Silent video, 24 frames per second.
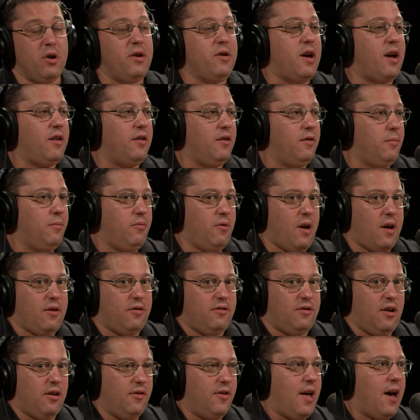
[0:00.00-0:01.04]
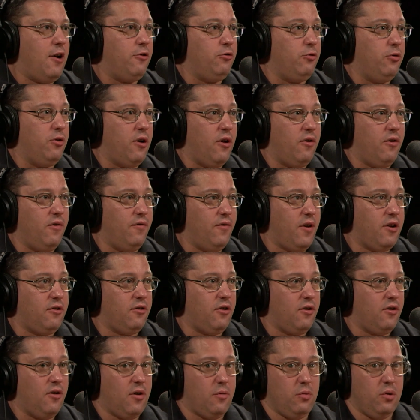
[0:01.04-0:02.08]
We ended up selling the house to another
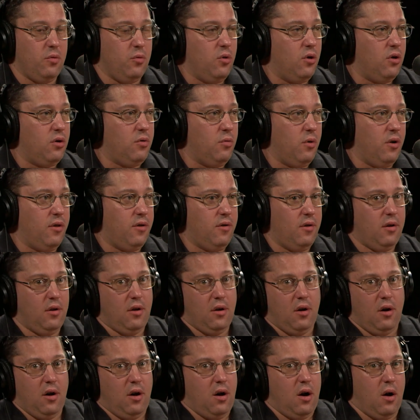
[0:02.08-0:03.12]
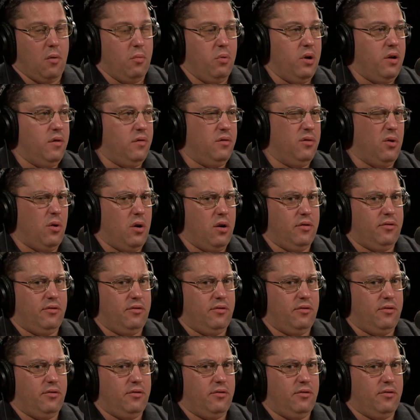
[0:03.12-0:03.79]
investor that we work with. We lost.